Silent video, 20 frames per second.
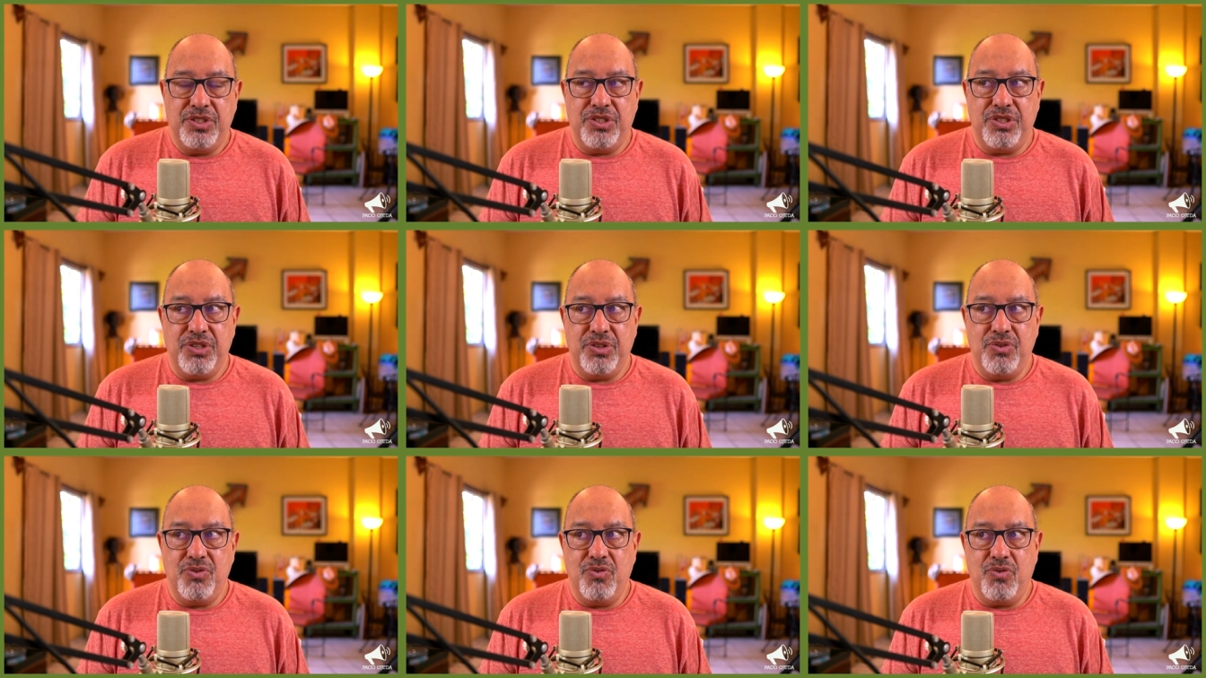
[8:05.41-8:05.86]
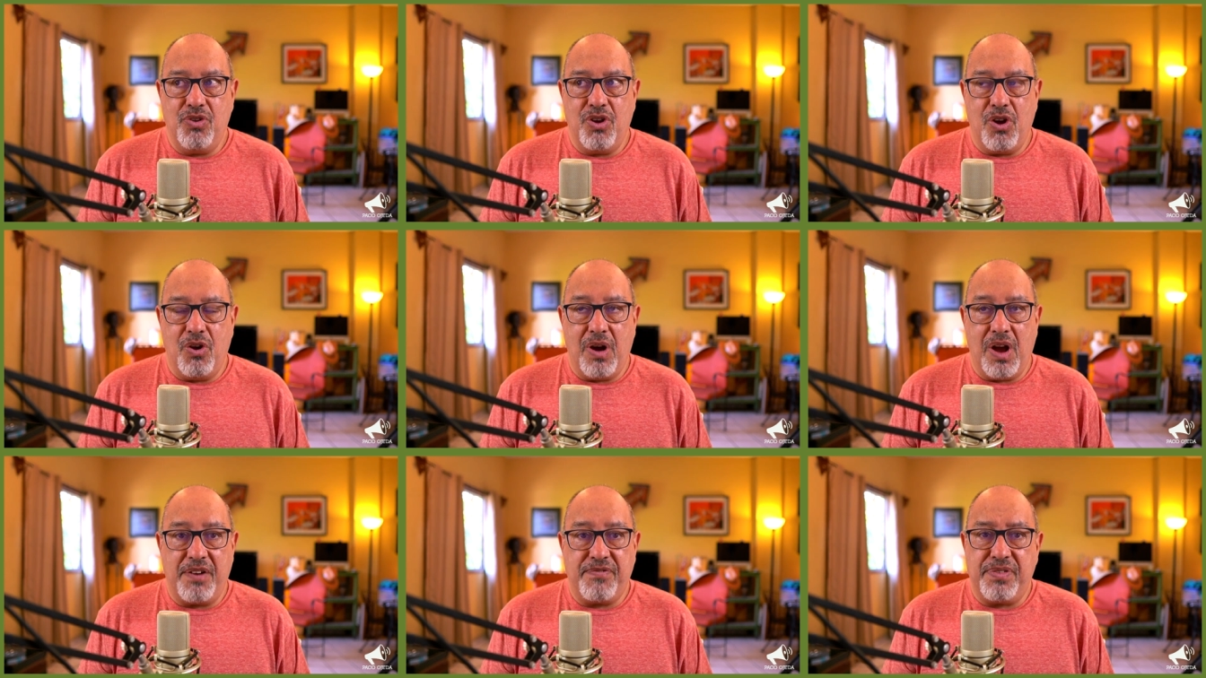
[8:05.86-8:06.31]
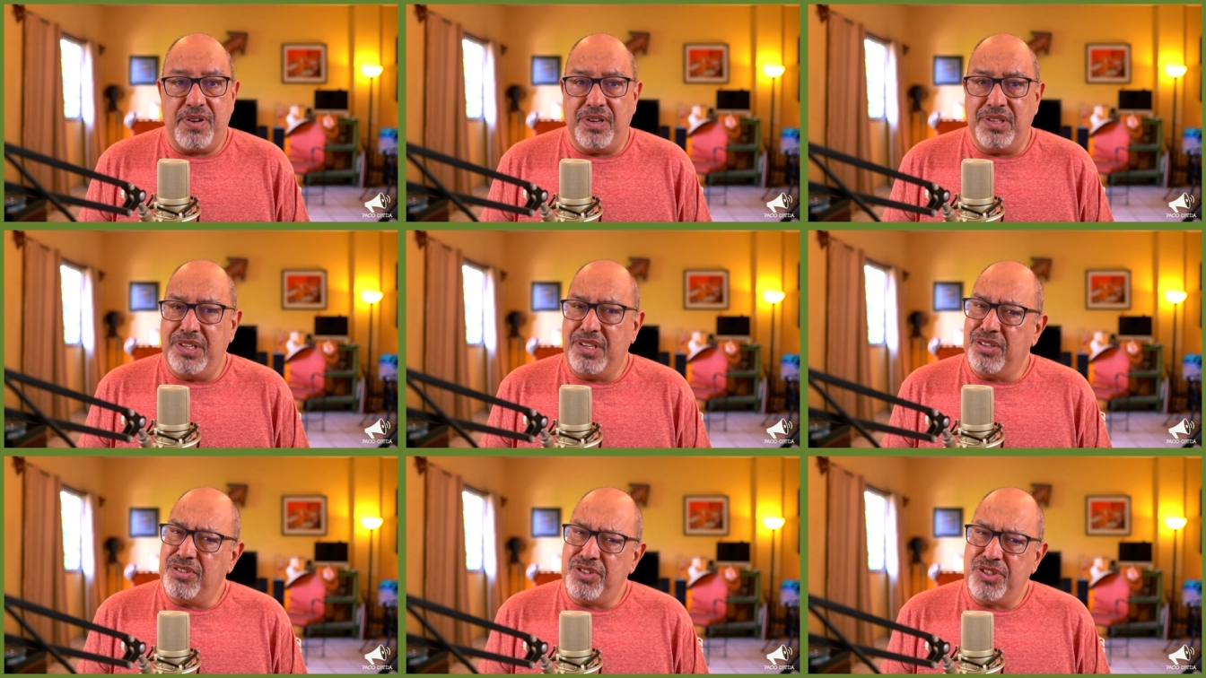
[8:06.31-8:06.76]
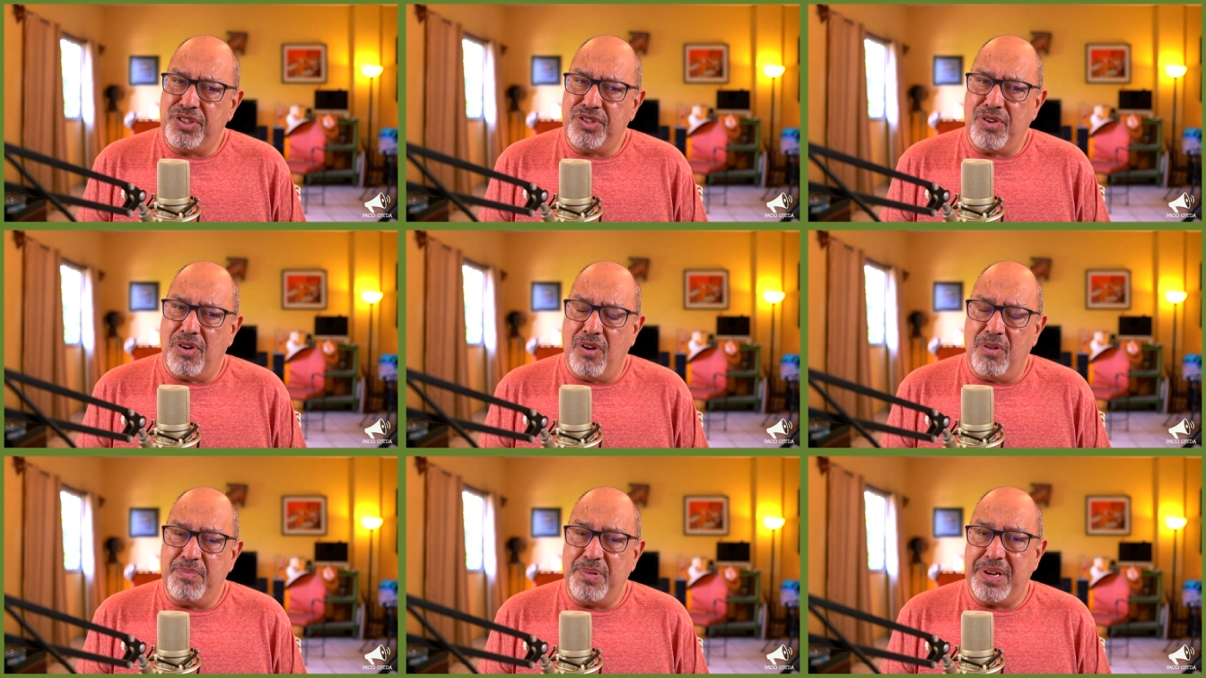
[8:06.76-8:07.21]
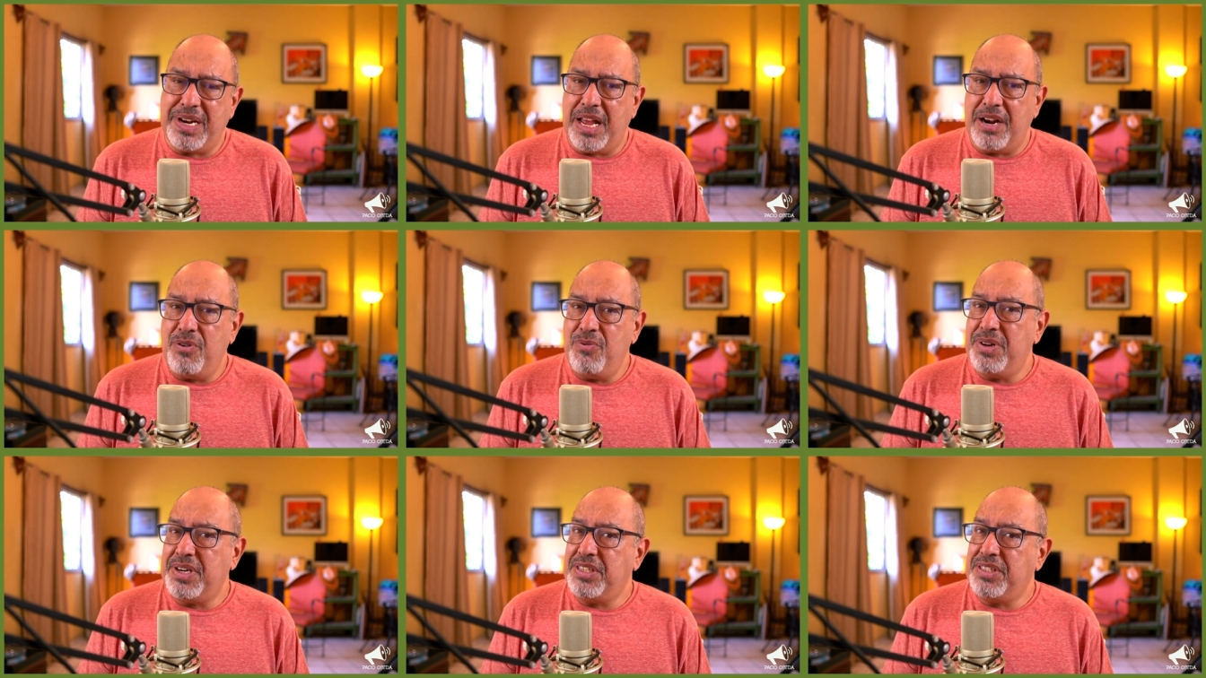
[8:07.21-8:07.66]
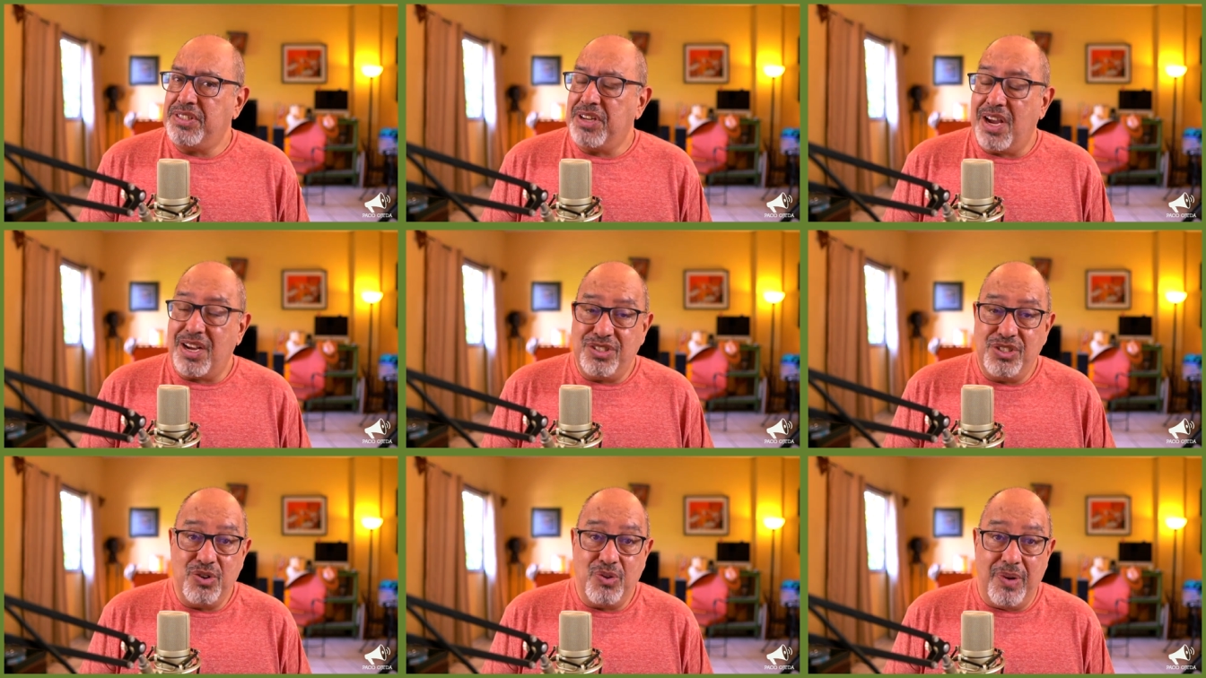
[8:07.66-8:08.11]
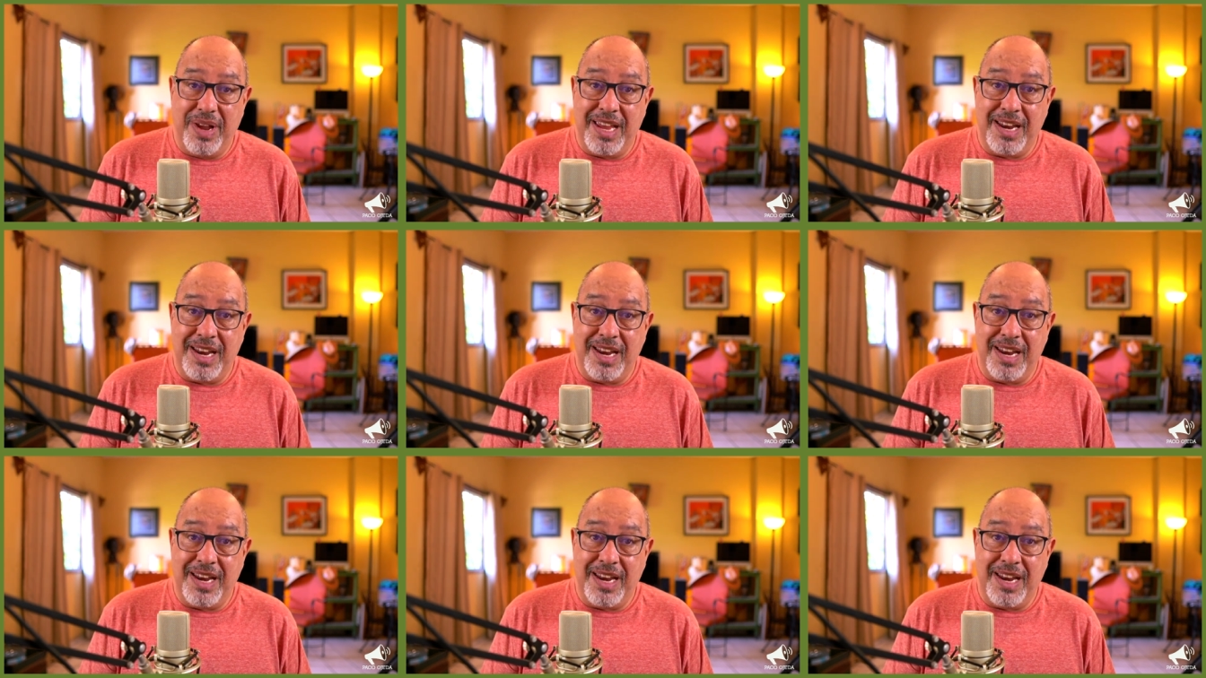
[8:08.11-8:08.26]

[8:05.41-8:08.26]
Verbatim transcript: to go out for a little stroll, but I don't want to talk to